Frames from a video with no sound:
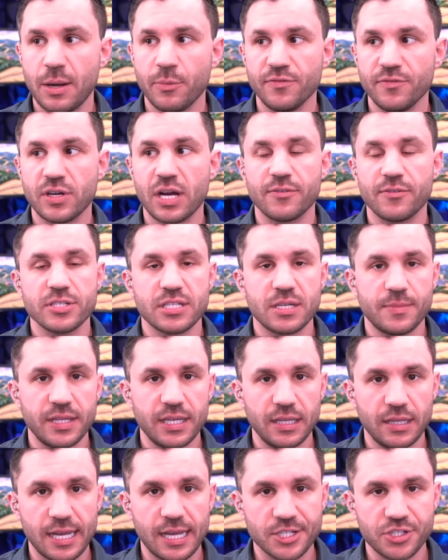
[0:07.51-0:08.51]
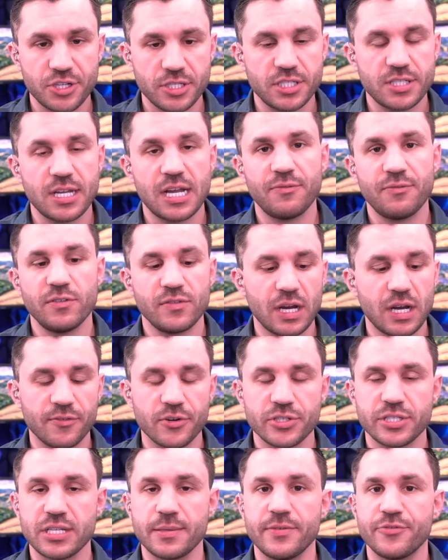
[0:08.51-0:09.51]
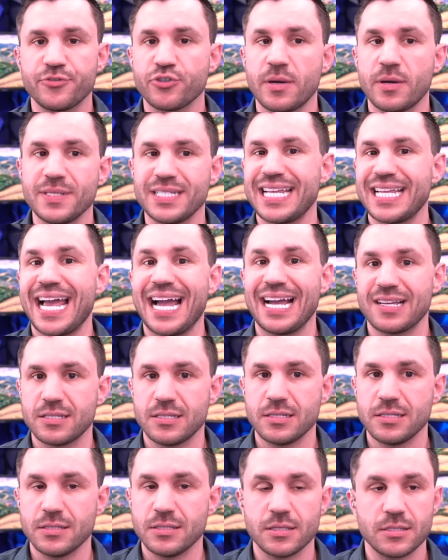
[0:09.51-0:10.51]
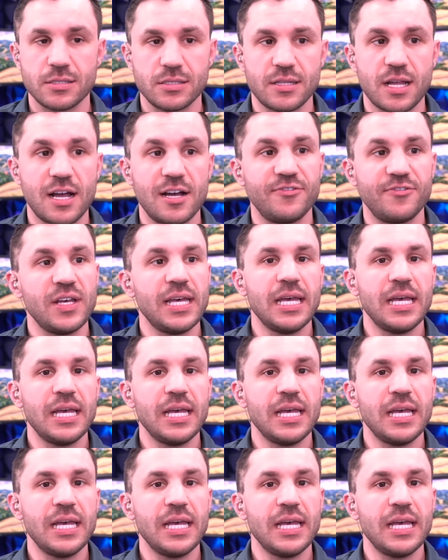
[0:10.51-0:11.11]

We've covered some of the election stuff, we've covered some of Trump's taxes stuff.